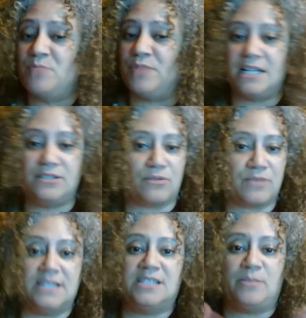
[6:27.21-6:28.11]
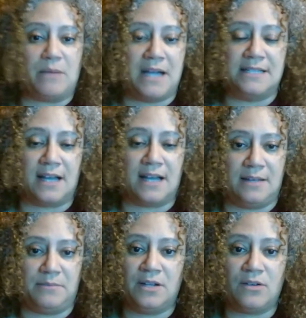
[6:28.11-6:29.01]
But I don't really spend my
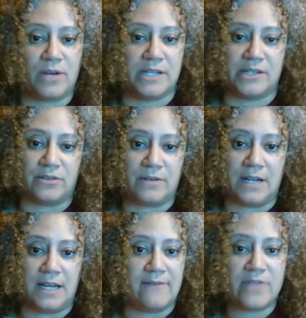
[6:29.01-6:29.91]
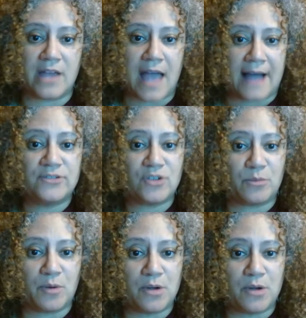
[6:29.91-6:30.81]
time going through any of the ads or
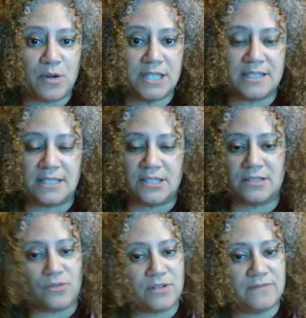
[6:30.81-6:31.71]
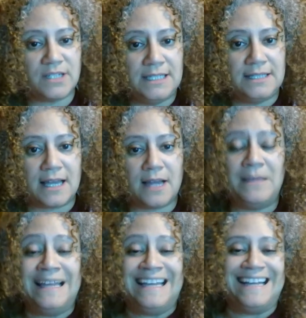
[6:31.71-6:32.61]
promotions. I just sort of delete them
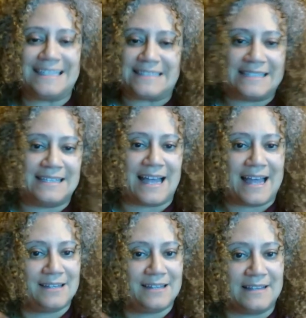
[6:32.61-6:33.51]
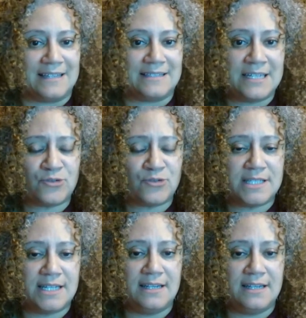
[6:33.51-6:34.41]
unless I see a headline that's
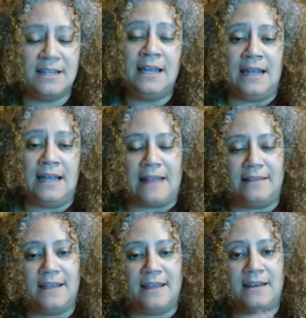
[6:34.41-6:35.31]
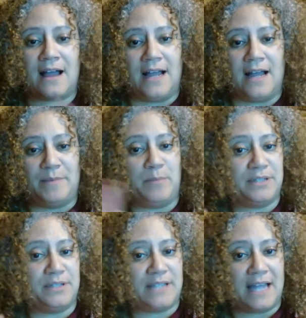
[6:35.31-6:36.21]
interesting, and then I may
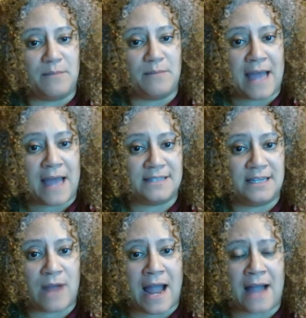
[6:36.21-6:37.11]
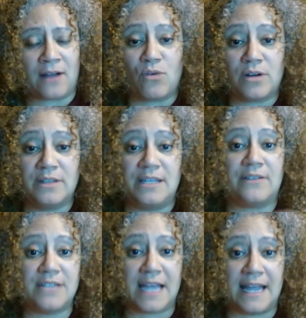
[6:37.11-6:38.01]
put that in the magazine rack. Or the other
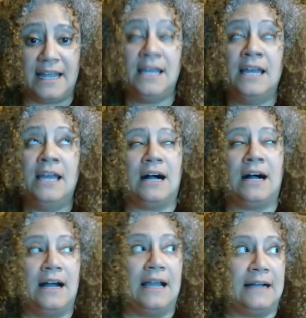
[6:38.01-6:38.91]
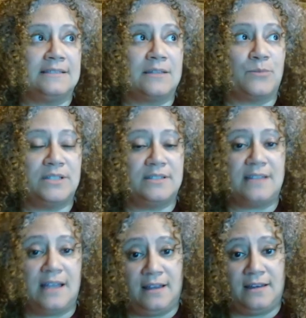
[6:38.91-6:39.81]
day, I had someone
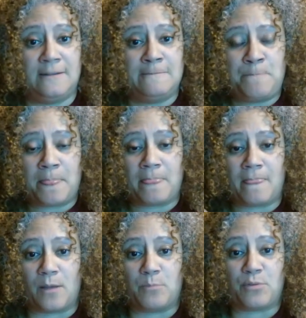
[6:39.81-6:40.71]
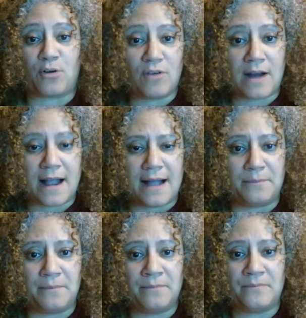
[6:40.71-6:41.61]
send like a
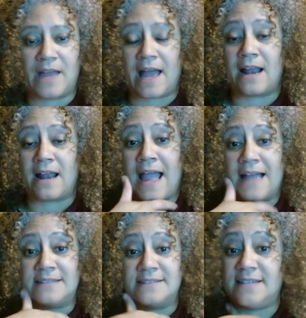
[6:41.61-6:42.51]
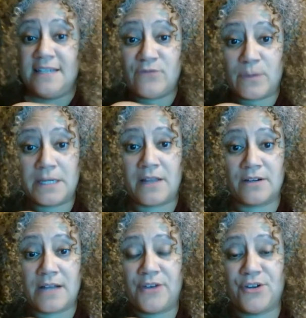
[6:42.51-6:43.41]
program that I hadn't seen from another
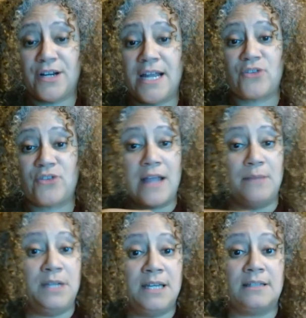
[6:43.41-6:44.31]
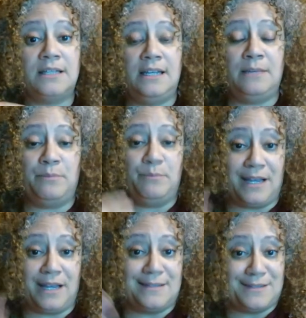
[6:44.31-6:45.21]
lender, and so I immediately,
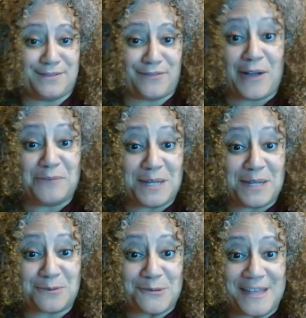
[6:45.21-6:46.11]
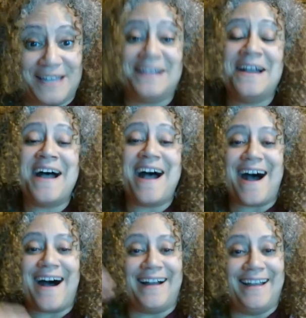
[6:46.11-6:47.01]
because it was a 5-minute rule thing,
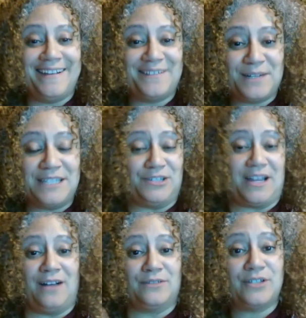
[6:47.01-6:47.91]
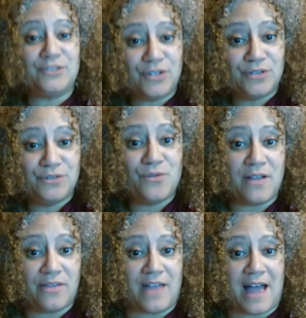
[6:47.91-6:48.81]
I reached out to
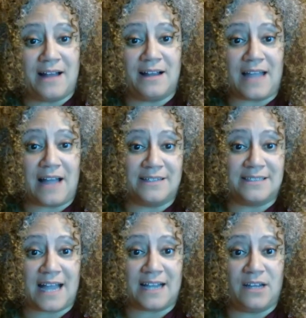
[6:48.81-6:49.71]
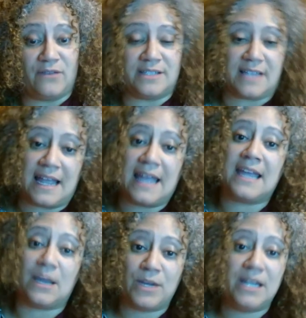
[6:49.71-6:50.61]
that account executive and say, hey,
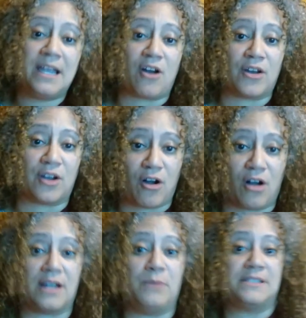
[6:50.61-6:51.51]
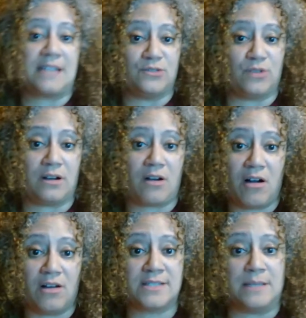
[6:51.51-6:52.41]
can we get on a call? Can we schedule a
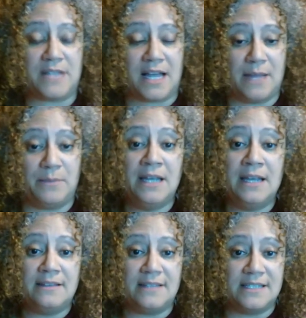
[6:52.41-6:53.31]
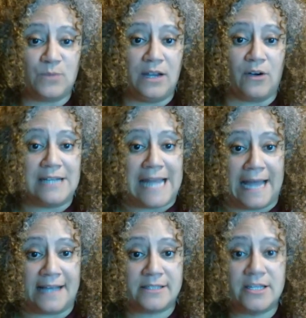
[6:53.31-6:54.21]
call sometime this week or
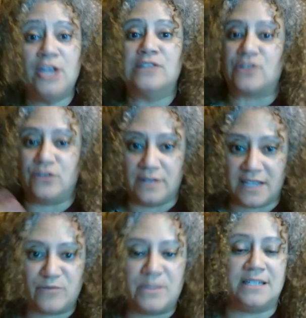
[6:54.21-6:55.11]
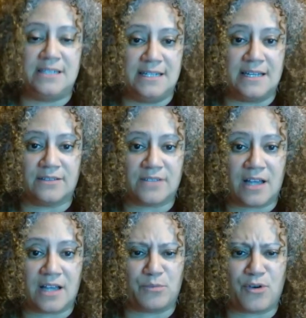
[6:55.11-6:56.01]
next so you can give me the details
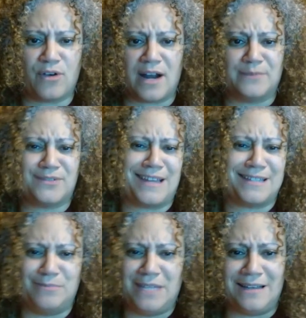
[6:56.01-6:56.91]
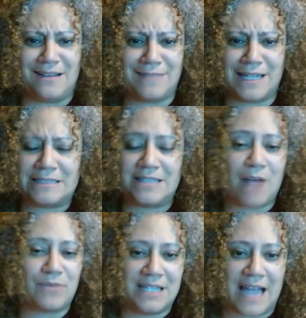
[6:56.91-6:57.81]
of the program? So that's me not
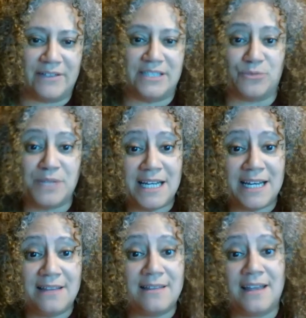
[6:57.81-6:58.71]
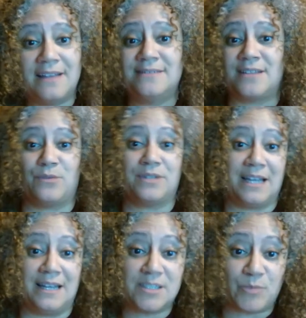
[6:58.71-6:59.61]
really having to read anything. Someone can
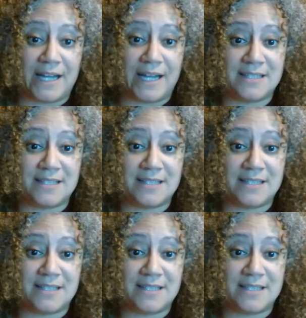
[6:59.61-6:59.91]
explain it